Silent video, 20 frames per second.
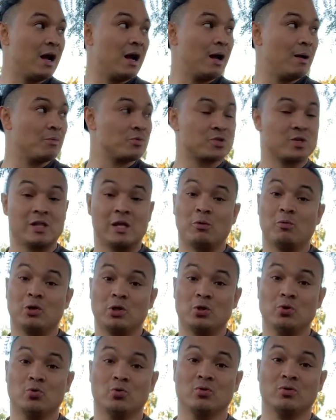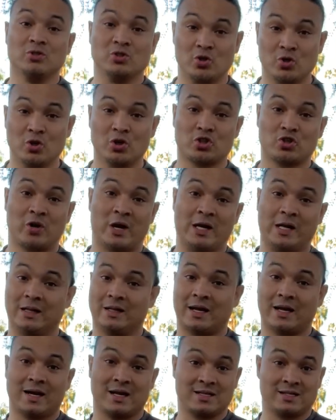so that when you do your training,
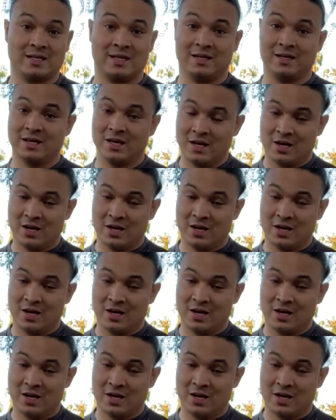like I said,